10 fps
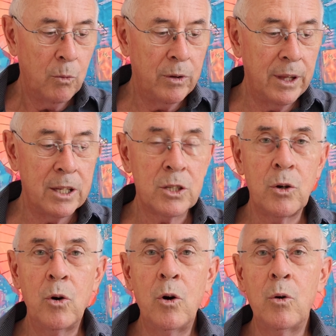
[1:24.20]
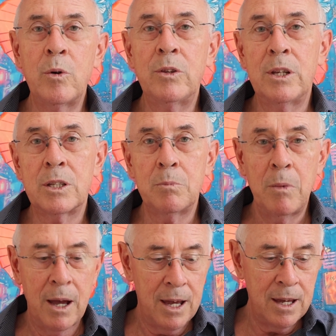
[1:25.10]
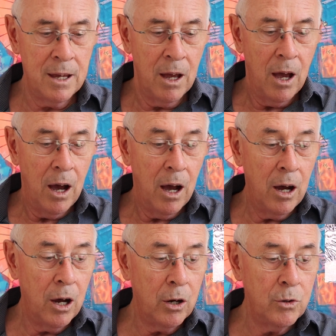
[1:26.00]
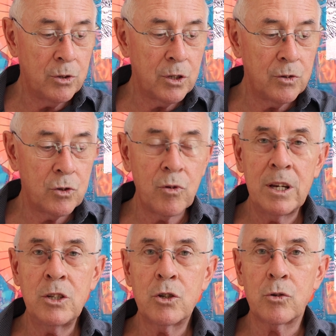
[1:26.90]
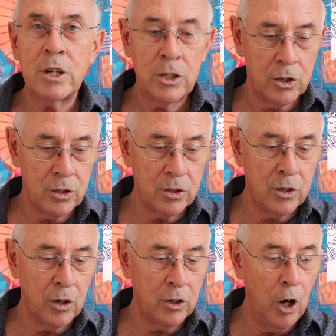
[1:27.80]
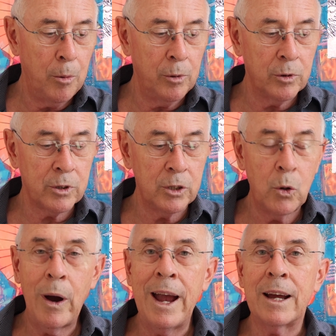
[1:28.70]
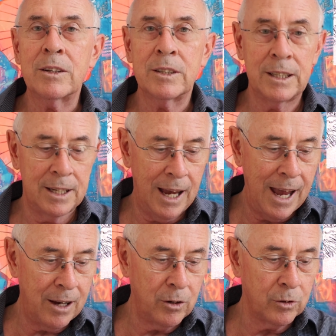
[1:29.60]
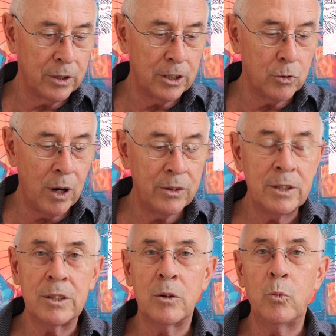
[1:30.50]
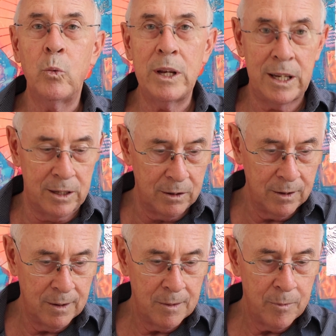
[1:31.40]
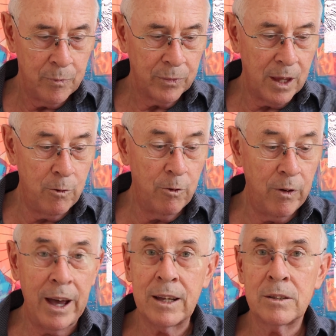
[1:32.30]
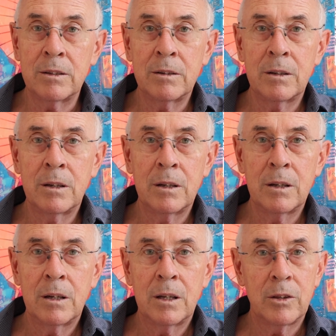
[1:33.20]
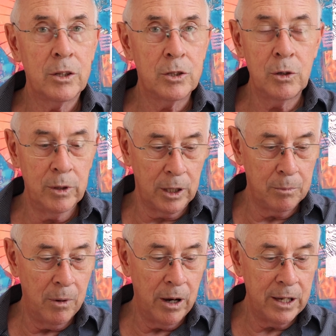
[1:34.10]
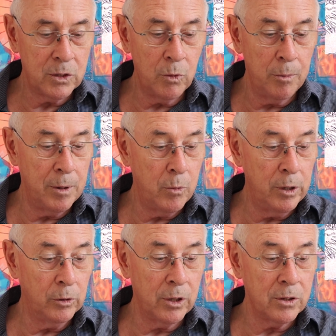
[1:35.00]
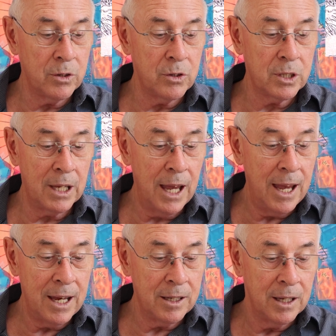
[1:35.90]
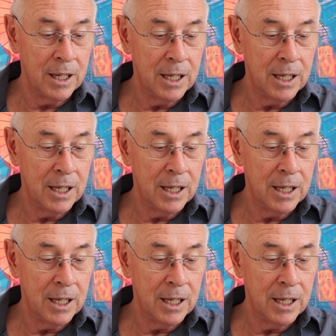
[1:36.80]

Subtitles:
when they saw with dismay a host of strange creatures that gobbled and quacked and cackled and grunted and whinnied. In fact, the two little mice were bewildered and scared.